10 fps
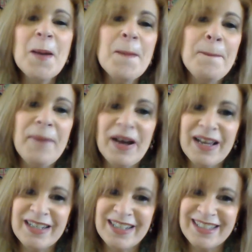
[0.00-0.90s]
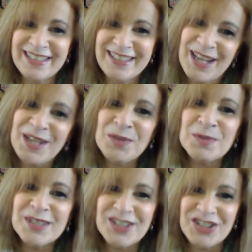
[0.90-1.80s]
but Sadie
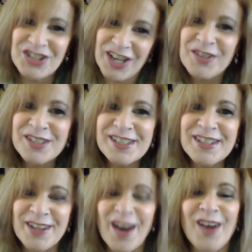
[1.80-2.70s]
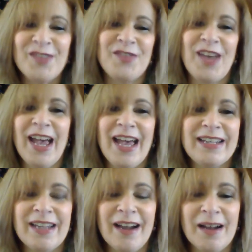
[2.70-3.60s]
was generous enough at,
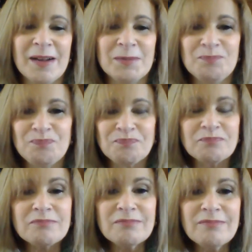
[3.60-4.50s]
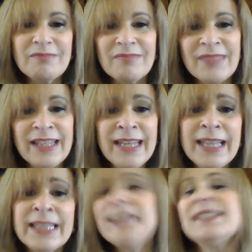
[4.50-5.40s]
not
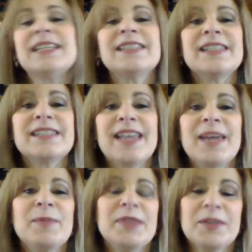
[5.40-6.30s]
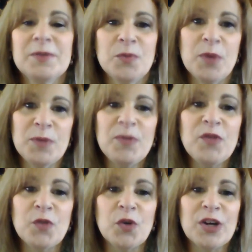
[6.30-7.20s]
last SSK, but the one
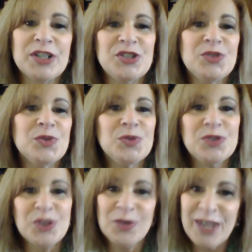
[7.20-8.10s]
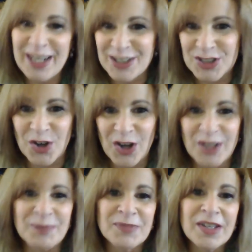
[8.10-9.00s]
before, to donate a
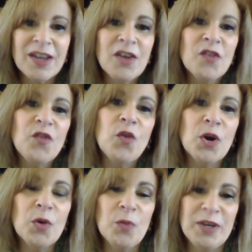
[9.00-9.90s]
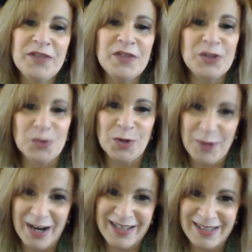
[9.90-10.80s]
shawl for one of the door
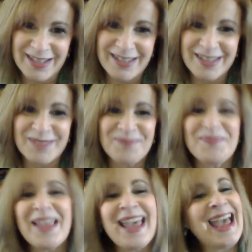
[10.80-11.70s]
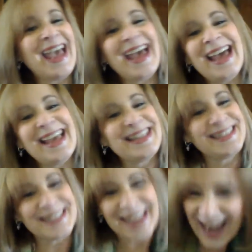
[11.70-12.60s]
prizes. And
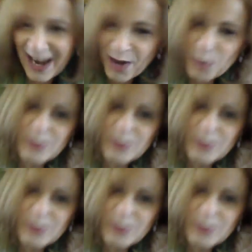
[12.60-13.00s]
how